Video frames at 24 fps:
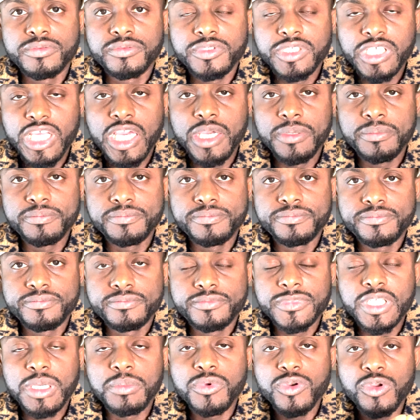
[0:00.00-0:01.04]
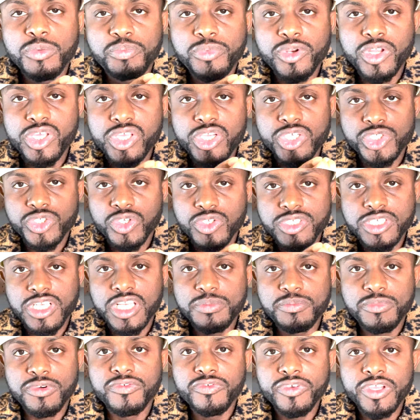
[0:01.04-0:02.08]
Yeah, I'm going to play a short
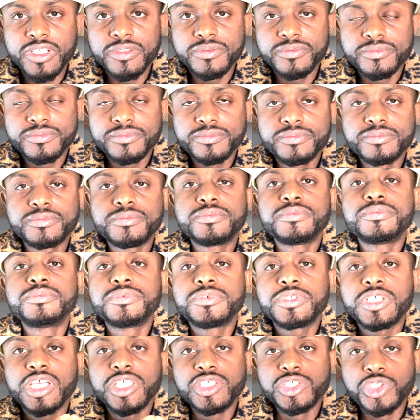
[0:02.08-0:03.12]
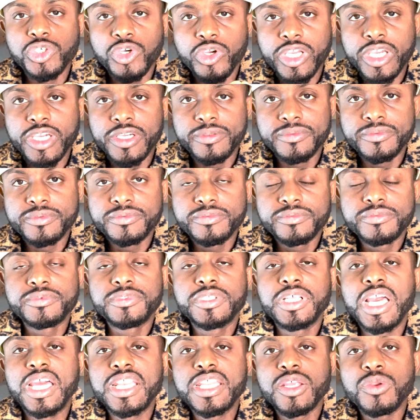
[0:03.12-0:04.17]
clip of it Enjoy it.
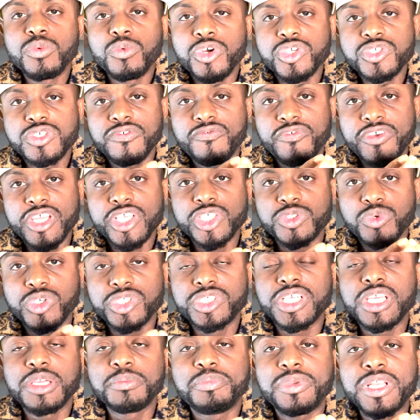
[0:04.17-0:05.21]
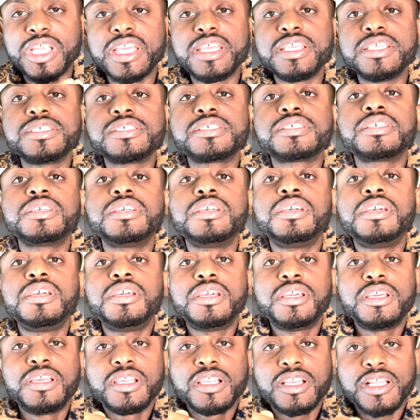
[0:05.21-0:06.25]
And then once you finish watching it, please
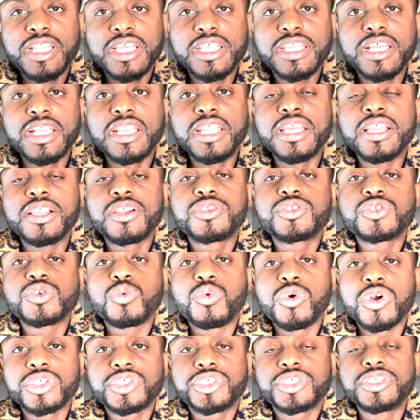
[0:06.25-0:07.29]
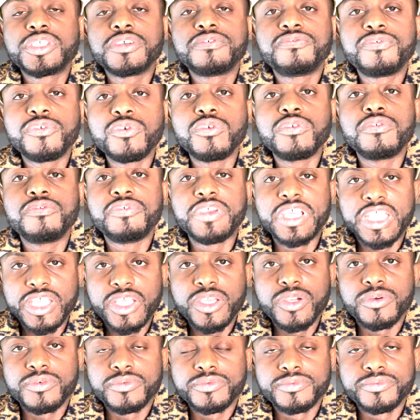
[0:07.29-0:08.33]
click the link to watch the full
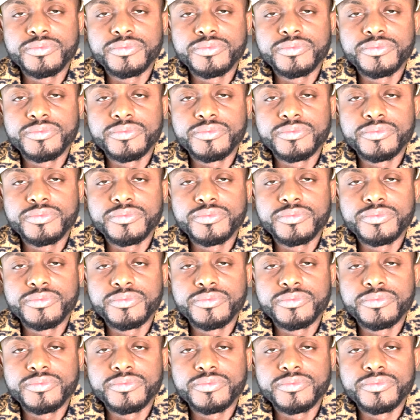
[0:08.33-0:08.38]
video.